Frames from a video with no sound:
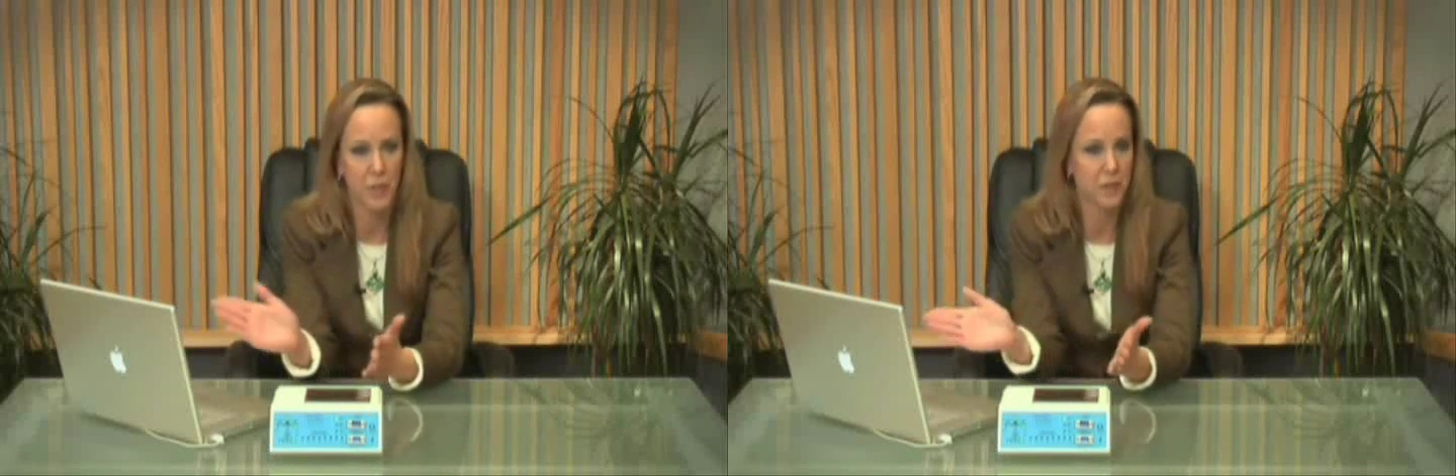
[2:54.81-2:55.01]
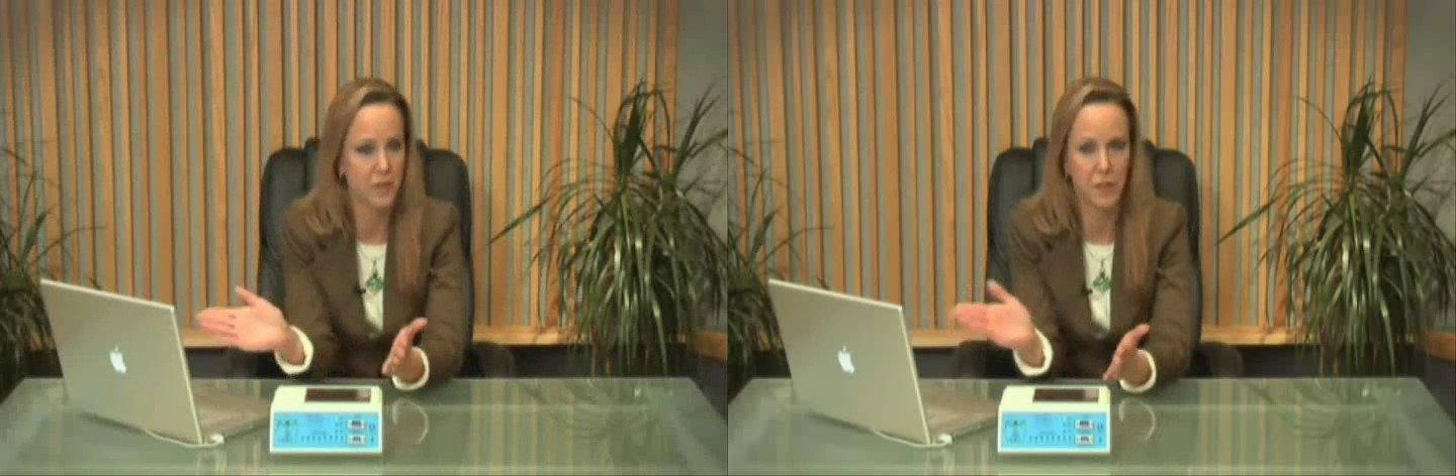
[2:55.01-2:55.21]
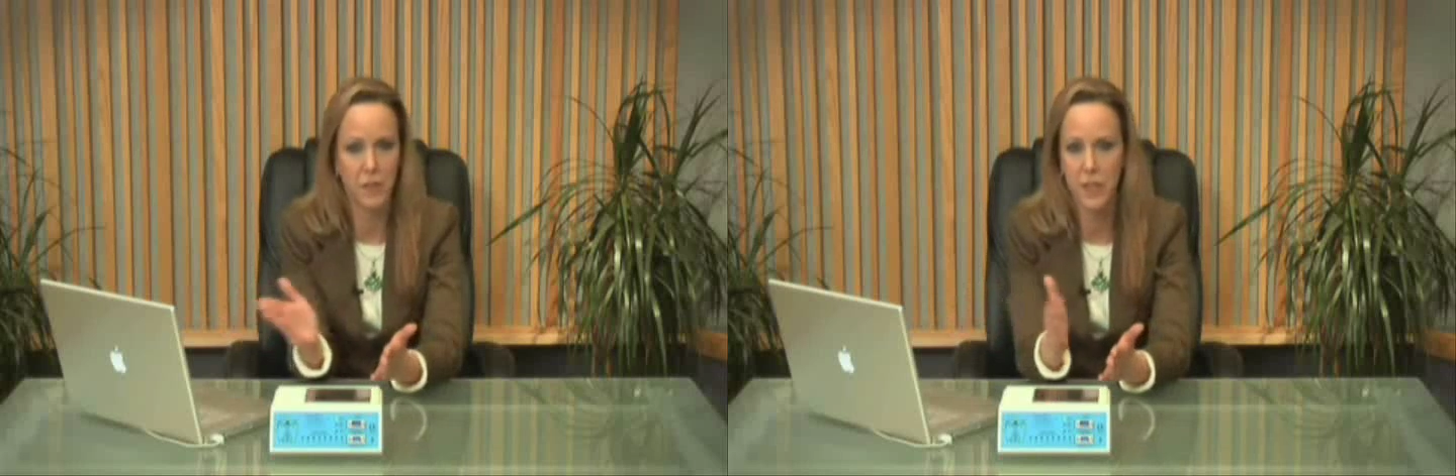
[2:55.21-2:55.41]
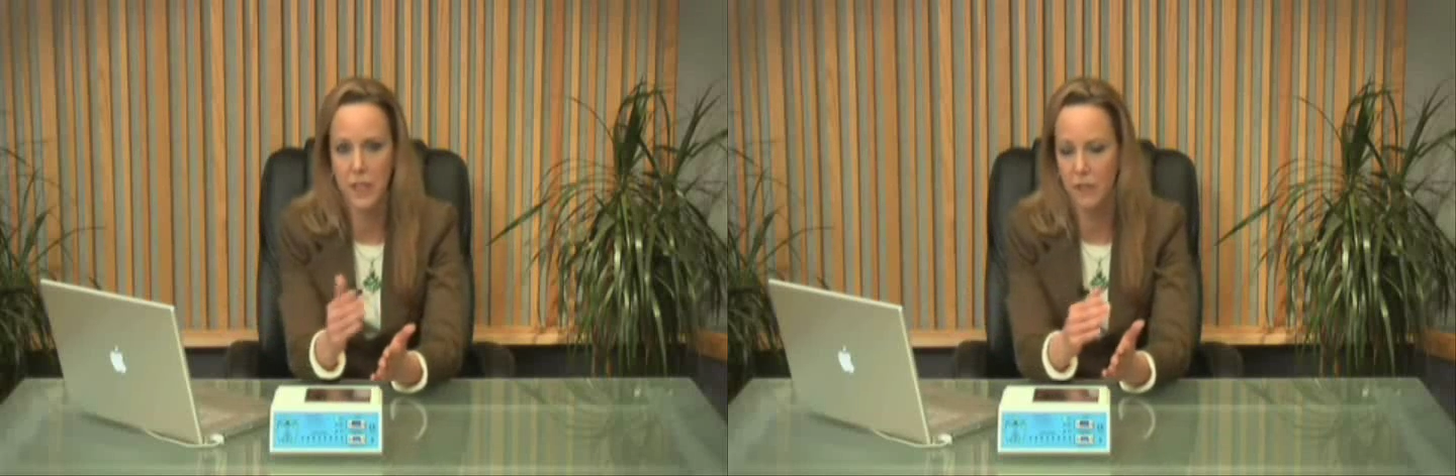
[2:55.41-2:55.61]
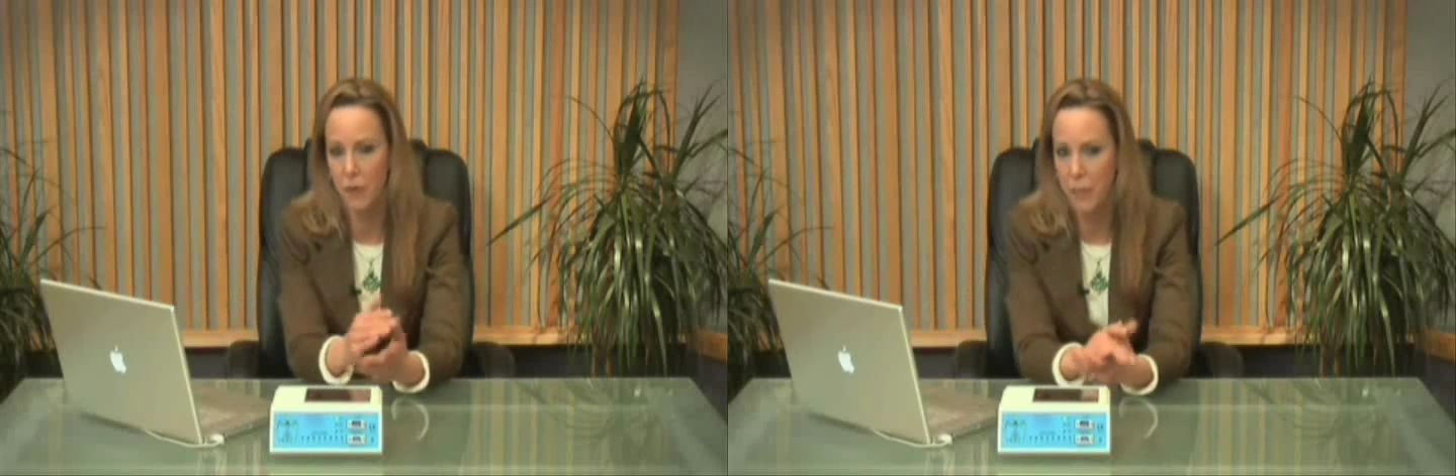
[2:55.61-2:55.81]
amongst all
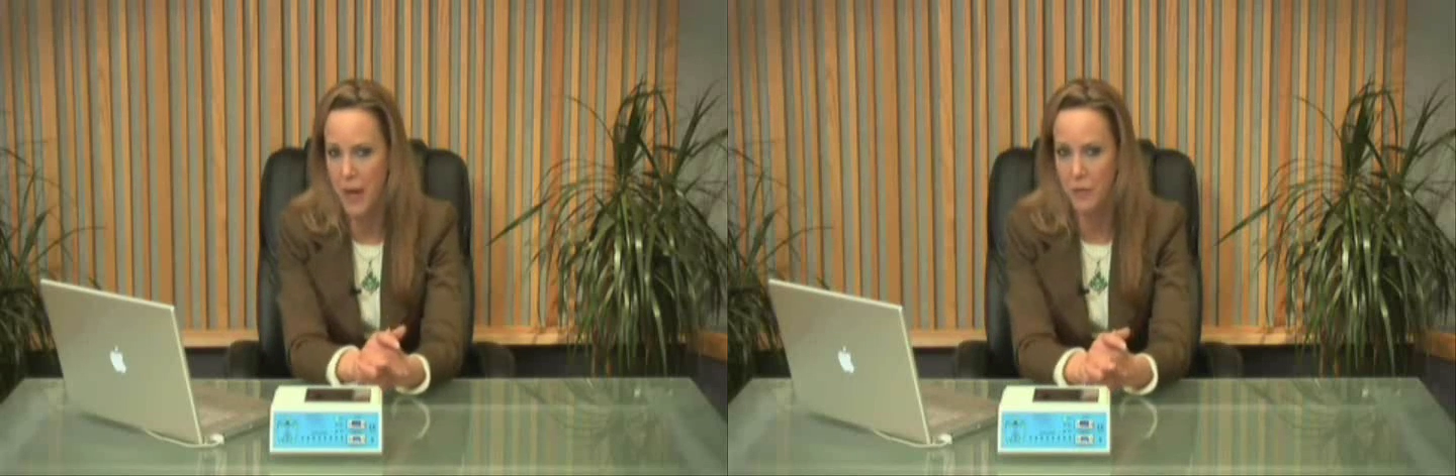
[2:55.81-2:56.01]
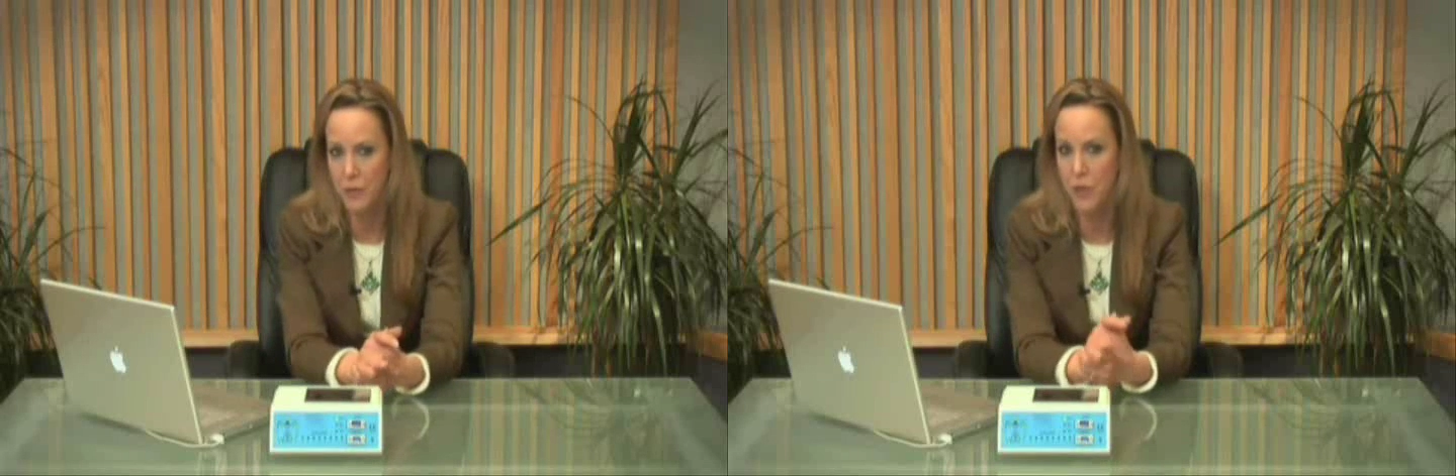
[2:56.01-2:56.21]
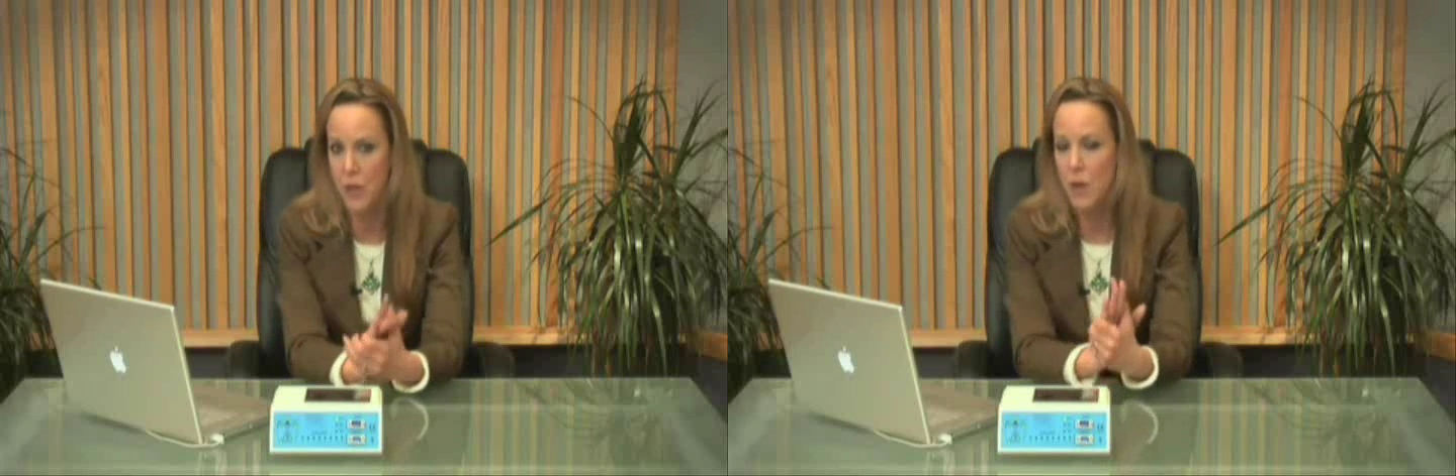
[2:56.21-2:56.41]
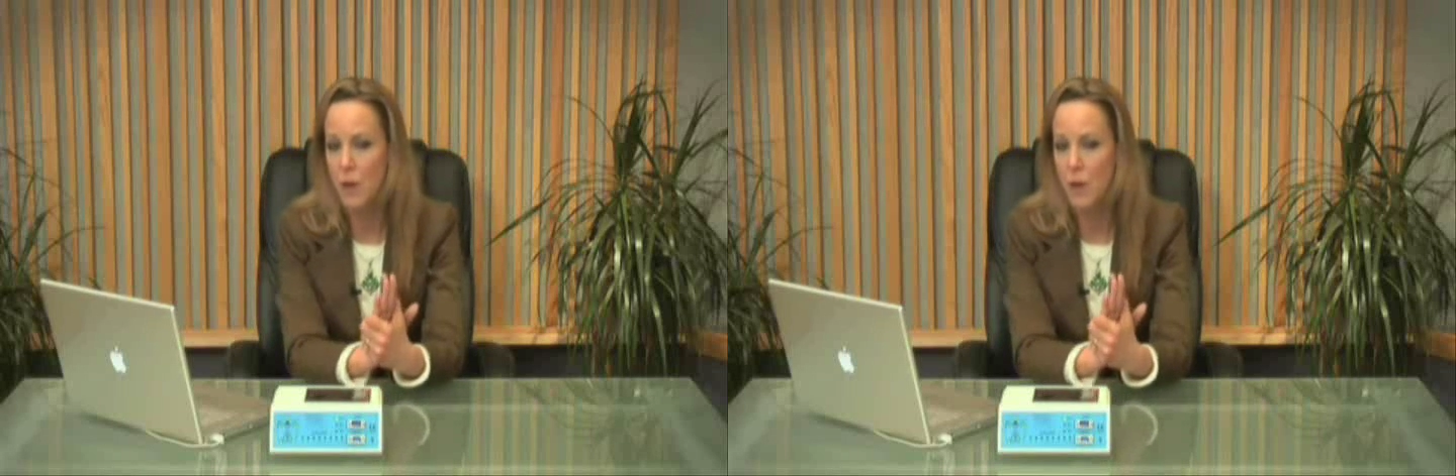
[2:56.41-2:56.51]
these different panels